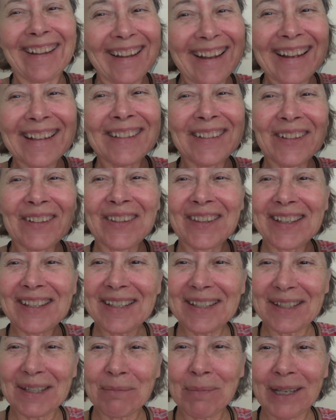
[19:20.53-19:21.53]
I know this
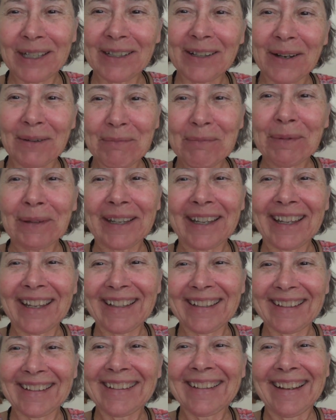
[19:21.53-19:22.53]
is a bit
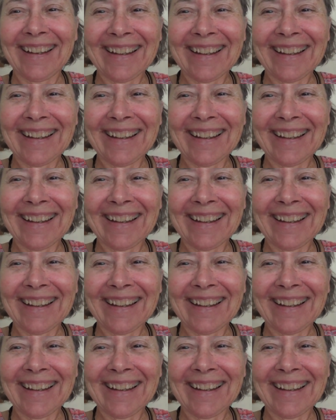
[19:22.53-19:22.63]
complicated.